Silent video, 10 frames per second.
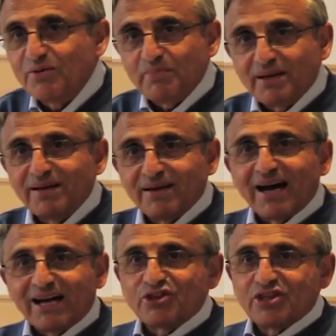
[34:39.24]
with being
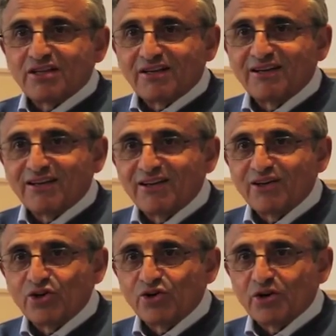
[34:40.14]
anti
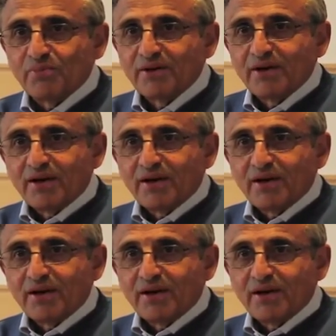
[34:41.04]
Europe.